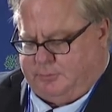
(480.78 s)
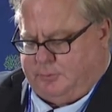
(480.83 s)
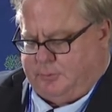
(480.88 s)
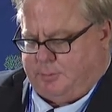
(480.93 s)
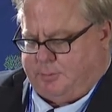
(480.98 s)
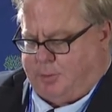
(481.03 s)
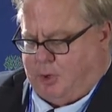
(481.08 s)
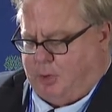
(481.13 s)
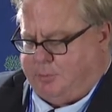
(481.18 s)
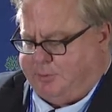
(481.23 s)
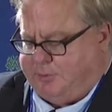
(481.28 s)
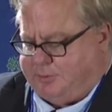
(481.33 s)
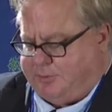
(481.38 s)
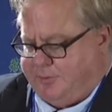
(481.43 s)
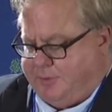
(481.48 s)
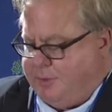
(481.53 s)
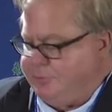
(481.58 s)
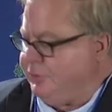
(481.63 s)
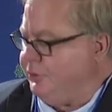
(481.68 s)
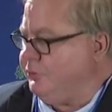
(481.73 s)
the purpose of
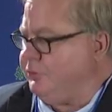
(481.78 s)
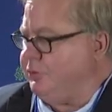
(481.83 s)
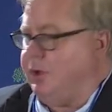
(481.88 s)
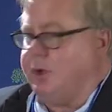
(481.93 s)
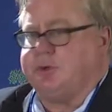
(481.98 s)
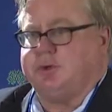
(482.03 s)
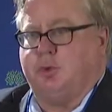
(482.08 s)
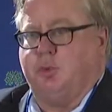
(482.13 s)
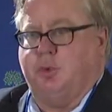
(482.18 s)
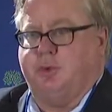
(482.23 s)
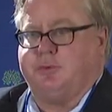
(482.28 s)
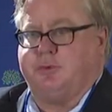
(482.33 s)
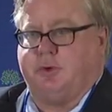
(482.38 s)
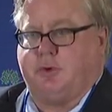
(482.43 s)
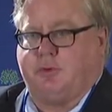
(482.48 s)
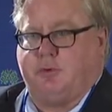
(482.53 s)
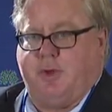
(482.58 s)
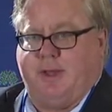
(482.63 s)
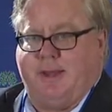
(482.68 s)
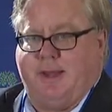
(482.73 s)
infrastructure was to
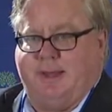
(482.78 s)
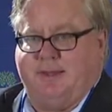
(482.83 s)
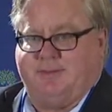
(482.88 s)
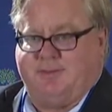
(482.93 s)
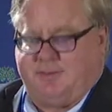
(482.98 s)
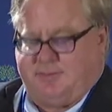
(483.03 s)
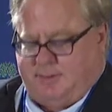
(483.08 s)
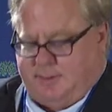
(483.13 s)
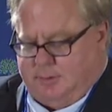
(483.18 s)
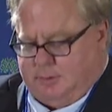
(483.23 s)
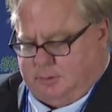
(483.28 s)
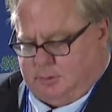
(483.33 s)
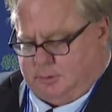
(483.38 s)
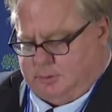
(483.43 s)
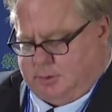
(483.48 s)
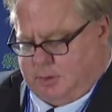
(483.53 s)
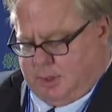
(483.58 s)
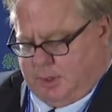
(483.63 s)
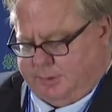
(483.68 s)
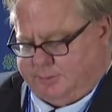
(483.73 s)
create a single
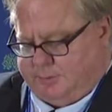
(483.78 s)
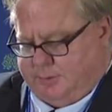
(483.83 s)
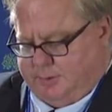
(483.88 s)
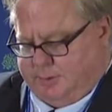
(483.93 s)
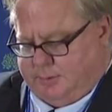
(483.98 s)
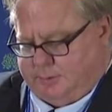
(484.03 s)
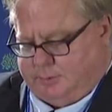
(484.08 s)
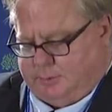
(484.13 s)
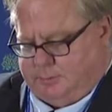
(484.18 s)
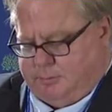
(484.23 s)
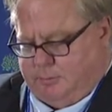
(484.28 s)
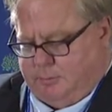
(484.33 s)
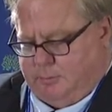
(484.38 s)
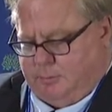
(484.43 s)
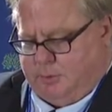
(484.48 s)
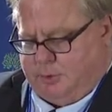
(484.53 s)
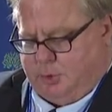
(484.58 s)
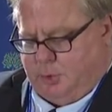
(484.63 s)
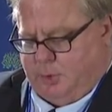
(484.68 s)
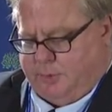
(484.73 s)
continental
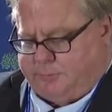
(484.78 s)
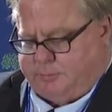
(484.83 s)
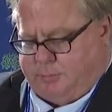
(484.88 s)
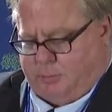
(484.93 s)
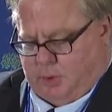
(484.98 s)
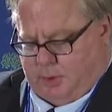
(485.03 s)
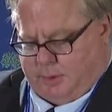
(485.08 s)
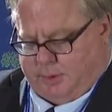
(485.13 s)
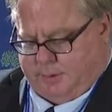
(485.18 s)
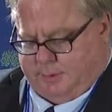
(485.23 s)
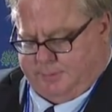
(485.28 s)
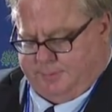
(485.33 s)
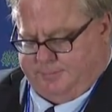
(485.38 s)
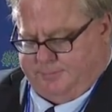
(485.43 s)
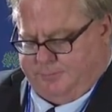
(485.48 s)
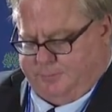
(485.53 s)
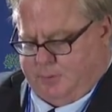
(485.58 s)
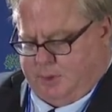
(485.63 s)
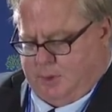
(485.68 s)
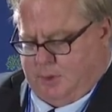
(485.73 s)
U.S. market
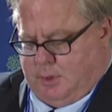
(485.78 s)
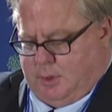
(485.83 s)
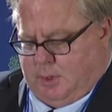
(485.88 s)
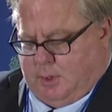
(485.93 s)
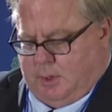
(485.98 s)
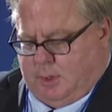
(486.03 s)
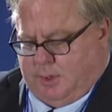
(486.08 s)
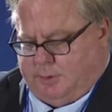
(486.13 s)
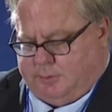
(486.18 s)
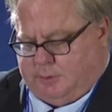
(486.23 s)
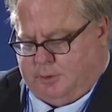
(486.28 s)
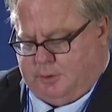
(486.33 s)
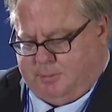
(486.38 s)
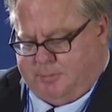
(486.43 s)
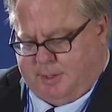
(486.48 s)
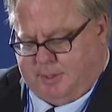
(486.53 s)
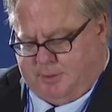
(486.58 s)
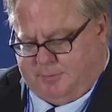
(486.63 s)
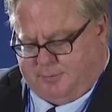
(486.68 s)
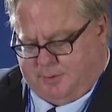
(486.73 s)
to the
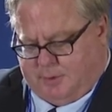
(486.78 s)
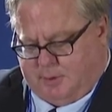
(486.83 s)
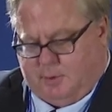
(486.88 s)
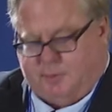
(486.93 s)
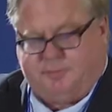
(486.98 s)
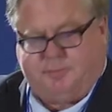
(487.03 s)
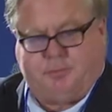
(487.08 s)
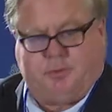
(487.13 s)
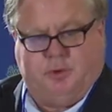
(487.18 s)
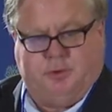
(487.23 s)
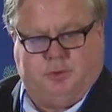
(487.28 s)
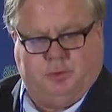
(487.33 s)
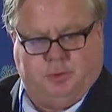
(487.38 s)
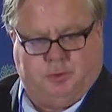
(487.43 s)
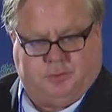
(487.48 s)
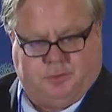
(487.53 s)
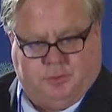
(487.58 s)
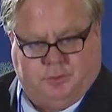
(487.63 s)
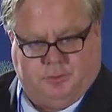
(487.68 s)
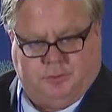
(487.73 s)
benefit of
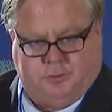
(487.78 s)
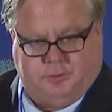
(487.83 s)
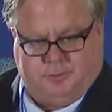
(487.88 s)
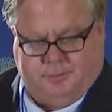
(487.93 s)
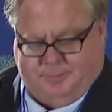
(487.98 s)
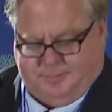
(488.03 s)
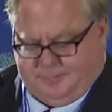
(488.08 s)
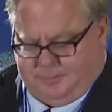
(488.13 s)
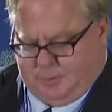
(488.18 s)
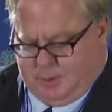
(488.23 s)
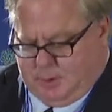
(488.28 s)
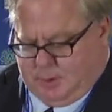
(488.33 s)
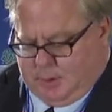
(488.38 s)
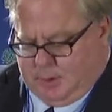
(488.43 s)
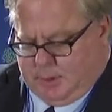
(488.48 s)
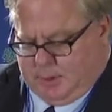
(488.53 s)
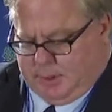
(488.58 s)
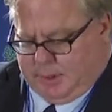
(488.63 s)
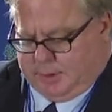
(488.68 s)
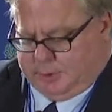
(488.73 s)
producers
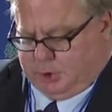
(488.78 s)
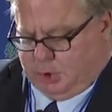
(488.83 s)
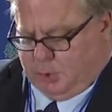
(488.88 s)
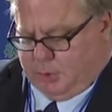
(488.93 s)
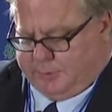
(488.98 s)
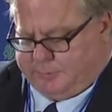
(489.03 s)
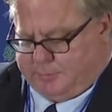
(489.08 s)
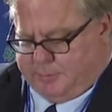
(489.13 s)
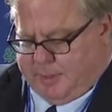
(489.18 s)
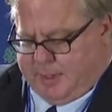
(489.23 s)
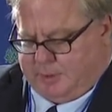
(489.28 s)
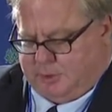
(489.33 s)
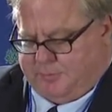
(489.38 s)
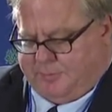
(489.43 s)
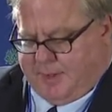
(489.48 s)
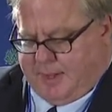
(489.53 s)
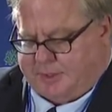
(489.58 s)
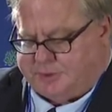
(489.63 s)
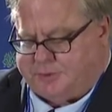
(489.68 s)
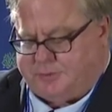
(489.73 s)
in U.S.
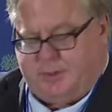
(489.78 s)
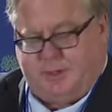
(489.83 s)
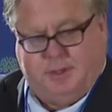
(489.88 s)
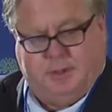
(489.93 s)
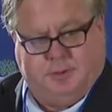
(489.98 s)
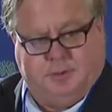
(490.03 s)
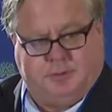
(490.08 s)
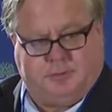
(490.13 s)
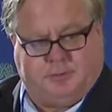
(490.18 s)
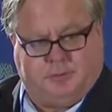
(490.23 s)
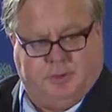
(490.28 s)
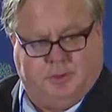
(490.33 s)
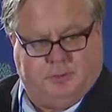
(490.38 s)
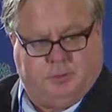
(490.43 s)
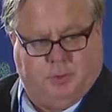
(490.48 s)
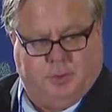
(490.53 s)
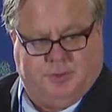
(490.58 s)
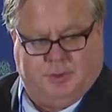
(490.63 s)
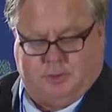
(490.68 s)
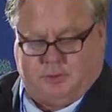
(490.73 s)
manufacturing industries
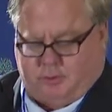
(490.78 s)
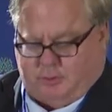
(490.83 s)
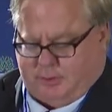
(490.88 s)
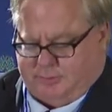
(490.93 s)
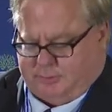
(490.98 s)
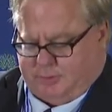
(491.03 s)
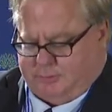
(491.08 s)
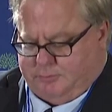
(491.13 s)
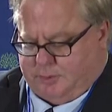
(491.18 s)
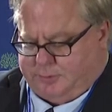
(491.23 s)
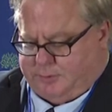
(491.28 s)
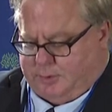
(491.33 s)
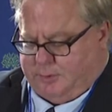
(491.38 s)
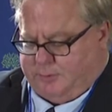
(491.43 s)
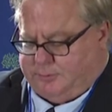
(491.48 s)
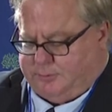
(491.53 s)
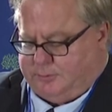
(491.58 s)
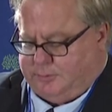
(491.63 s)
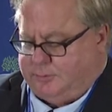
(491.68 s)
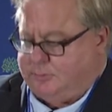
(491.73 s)
with increasing
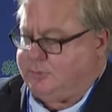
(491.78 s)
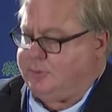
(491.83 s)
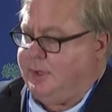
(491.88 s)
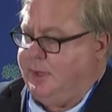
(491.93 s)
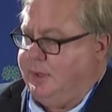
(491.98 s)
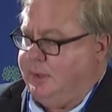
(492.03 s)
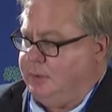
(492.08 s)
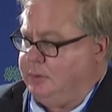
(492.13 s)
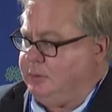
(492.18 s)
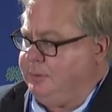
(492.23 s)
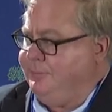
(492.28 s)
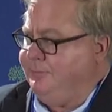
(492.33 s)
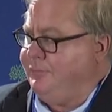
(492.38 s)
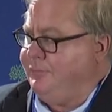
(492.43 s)
returns to scale,